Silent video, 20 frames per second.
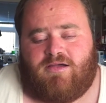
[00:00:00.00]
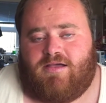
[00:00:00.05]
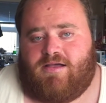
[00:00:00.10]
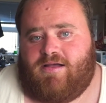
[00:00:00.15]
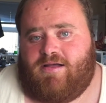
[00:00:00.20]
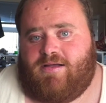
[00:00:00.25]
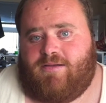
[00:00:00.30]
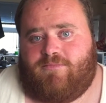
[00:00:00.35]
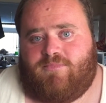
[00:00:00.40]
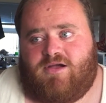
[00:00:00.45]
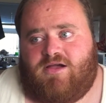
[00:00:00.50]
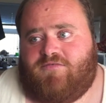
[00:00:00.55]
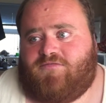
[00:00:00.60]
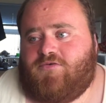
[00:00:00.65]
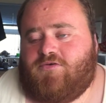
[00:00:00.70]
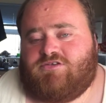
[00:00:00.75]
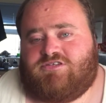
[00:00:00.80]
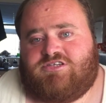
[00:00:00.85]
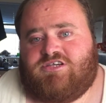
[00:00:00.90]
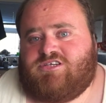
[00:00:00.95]

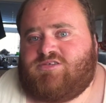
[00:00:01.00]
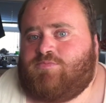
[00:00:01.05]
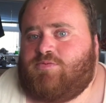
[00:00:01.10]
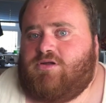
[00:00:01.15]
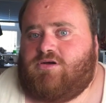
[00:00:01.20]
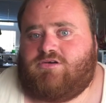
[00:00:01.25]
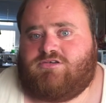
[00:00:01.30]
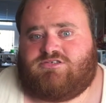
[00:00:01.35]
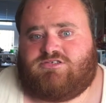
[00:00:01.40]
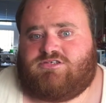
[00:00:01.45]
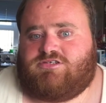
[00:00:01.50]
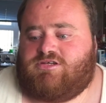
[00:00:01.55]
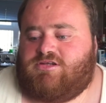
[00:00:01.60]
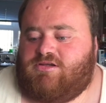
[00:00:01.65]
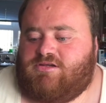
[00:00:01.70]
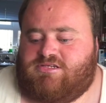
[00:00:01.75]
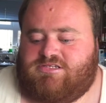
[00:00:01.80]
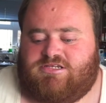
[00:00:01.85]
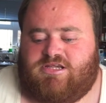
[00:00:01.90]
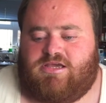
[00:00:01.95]
iPhone 6 Plus,
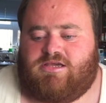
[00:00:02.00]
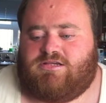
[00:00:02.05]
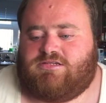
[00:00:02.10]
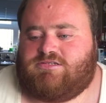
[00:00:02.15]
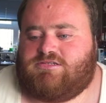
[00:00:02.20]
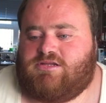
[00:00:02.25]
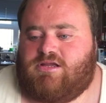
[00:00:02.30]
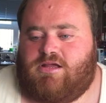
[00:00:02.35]
6.